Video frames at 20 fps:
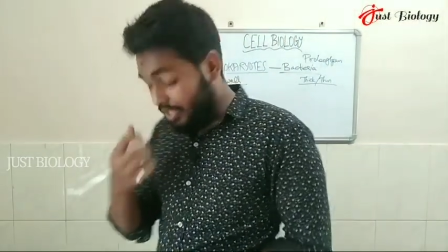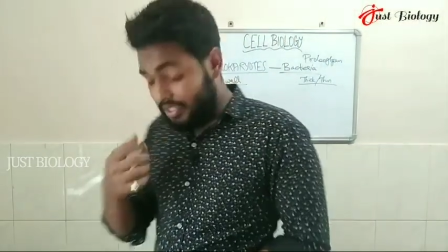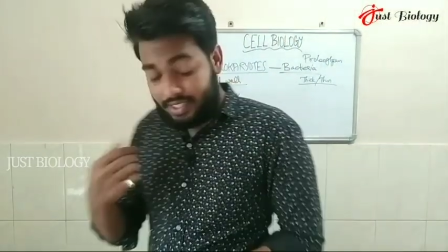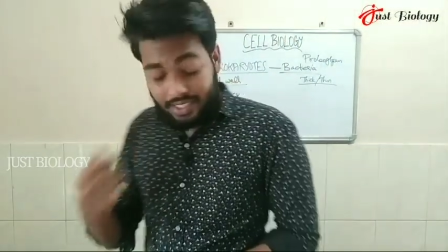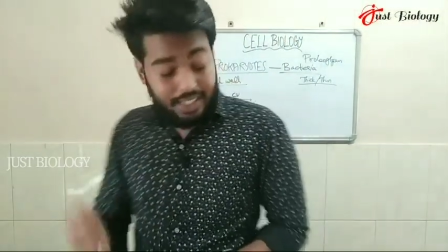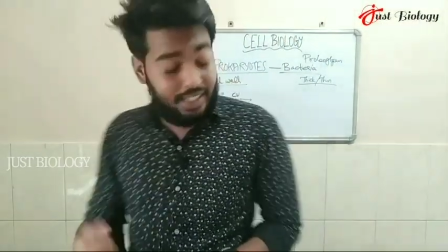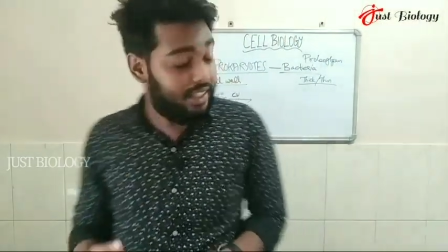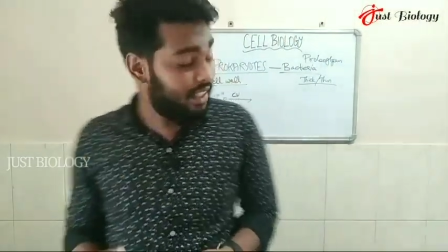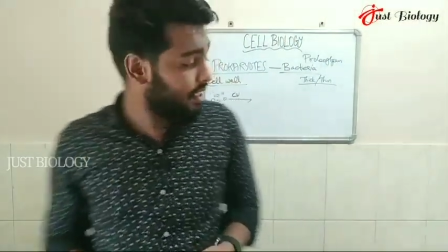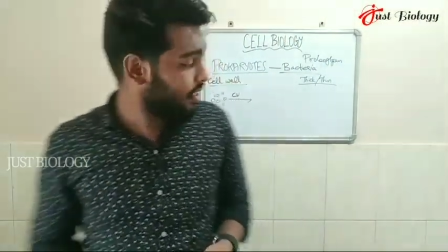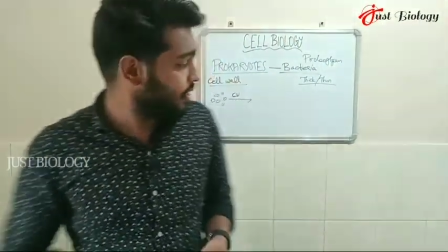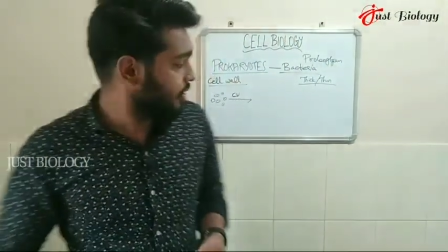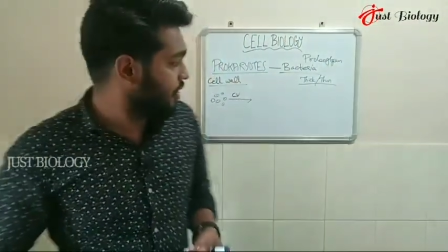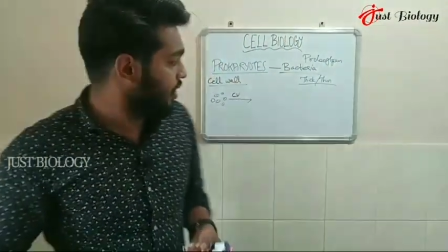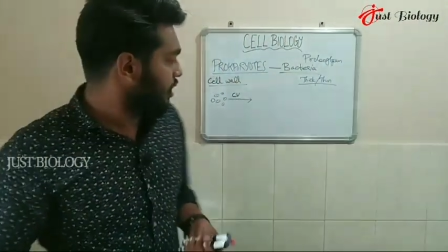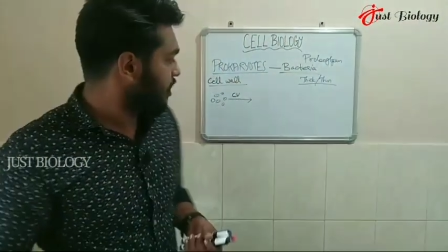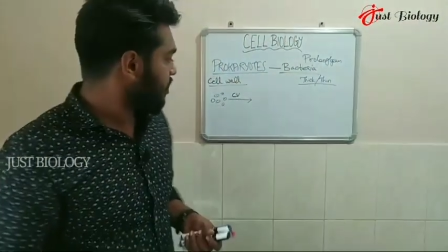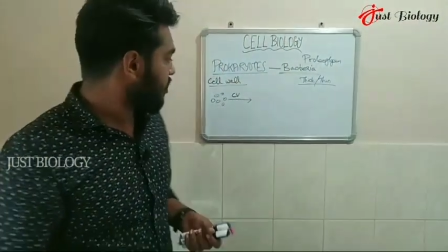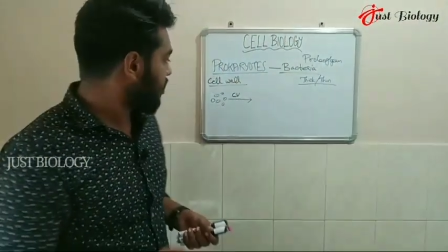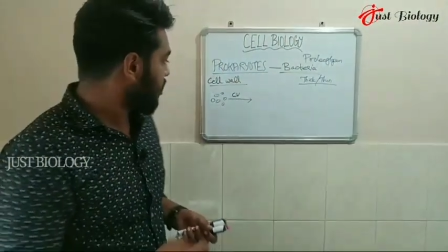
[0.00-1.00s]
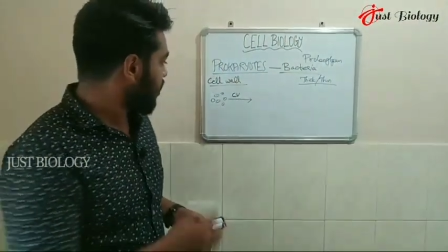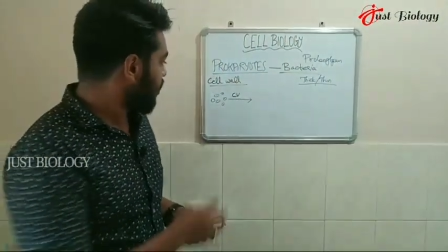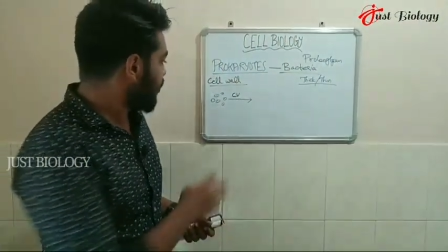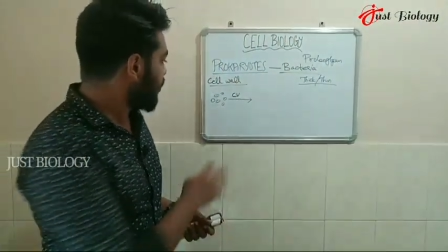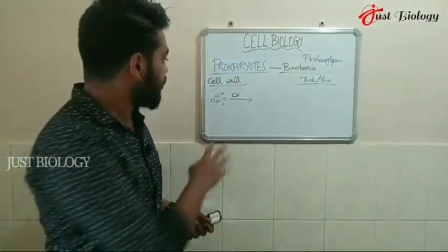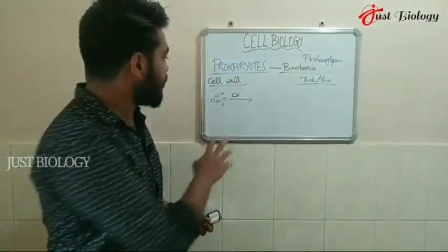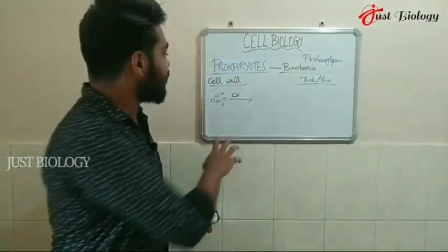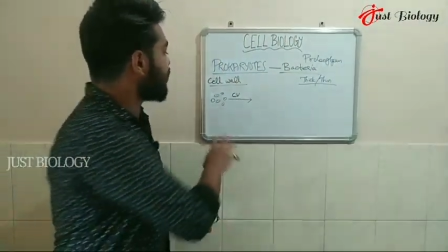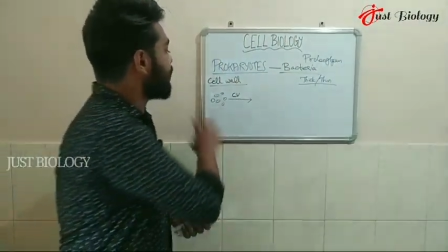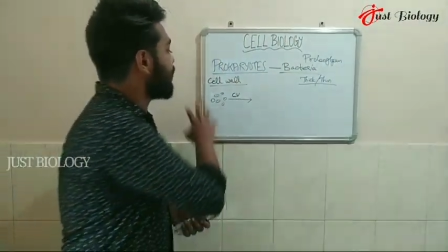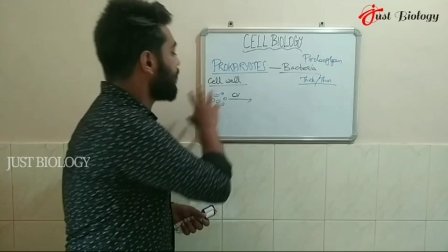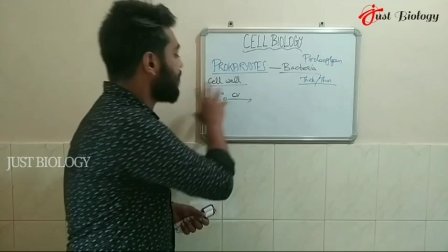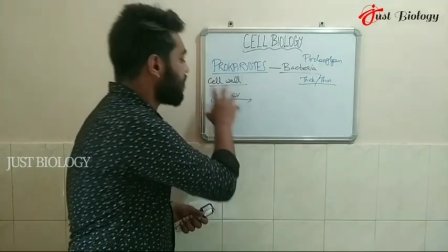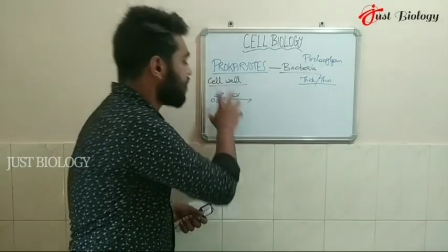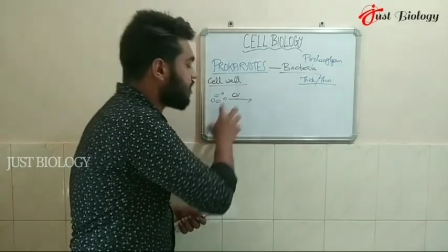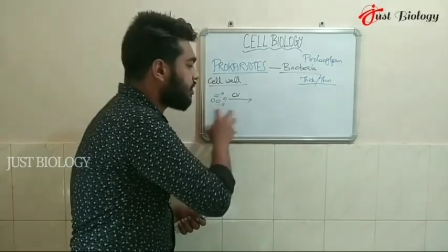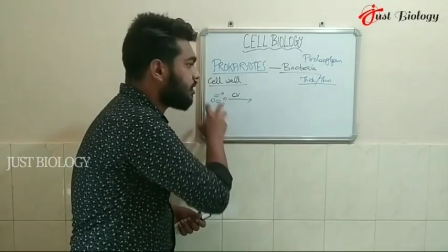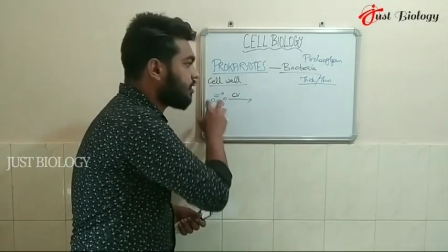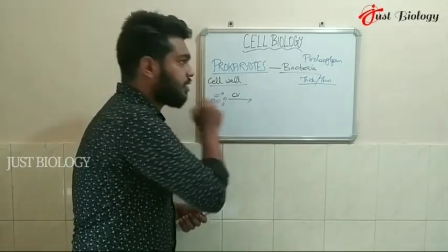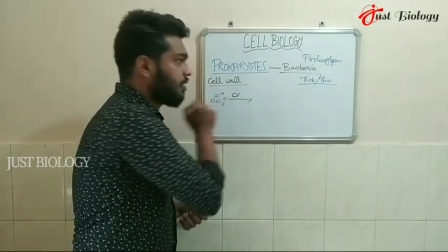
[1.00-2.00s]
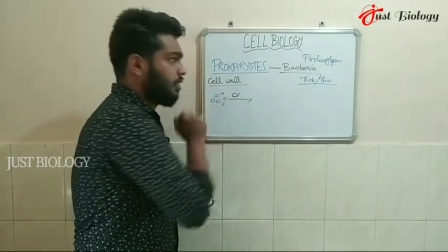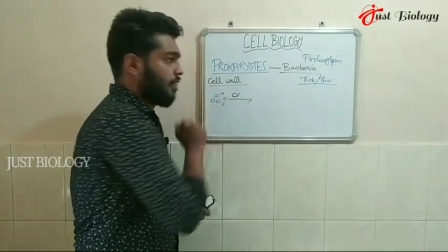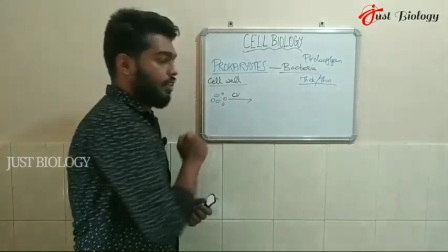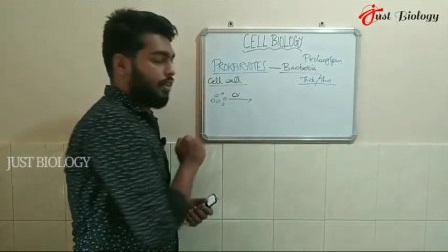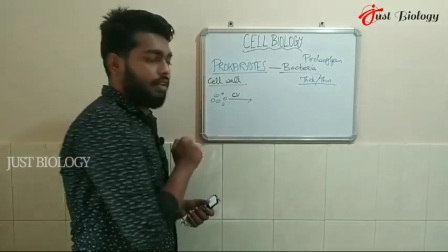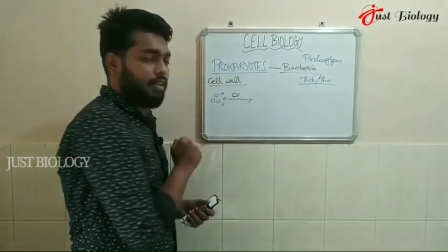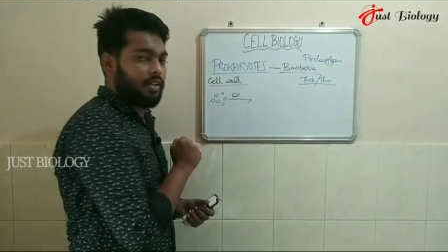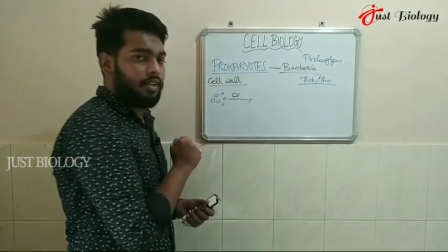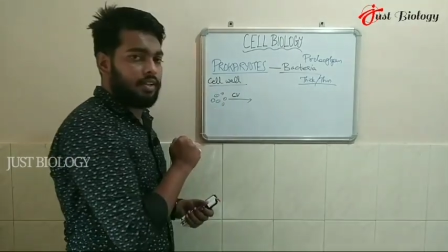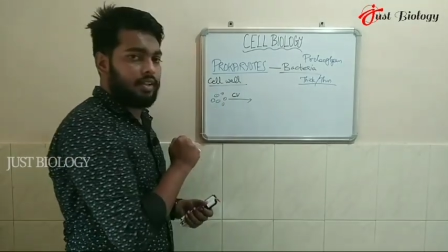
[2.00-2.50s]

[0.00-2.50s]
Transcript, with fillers: treating the cells, you should fix the cell.